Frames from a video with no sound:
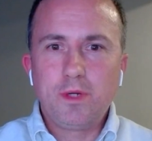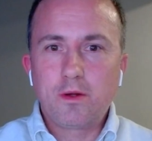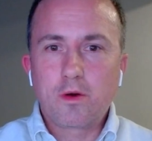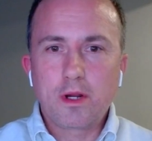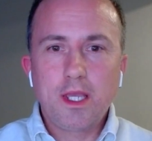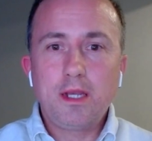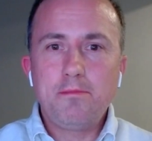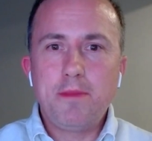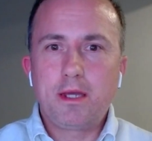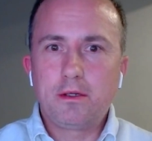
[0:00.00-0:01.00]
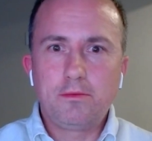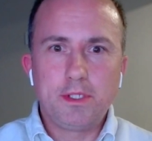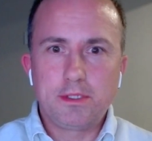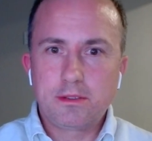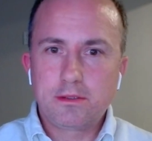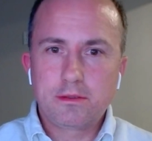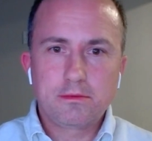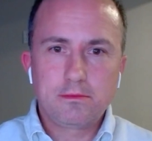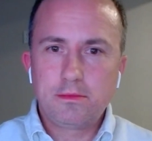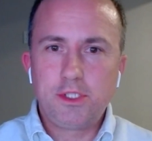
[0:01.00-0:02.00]
when corrugated metal was
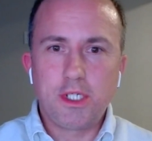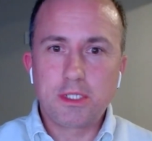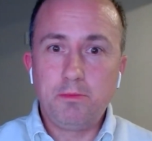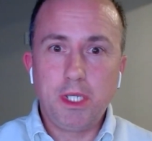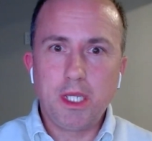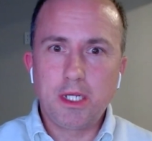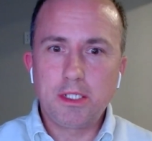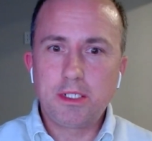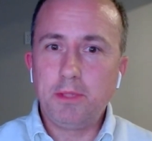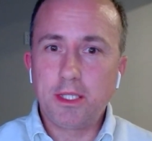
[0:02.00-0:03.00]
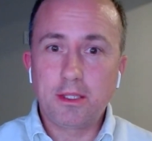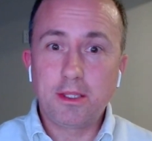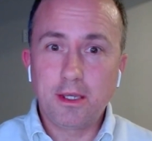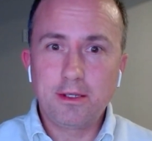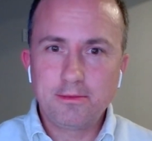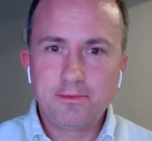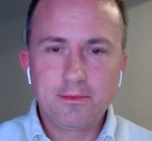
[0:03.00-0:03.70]
just beginning to be the thing.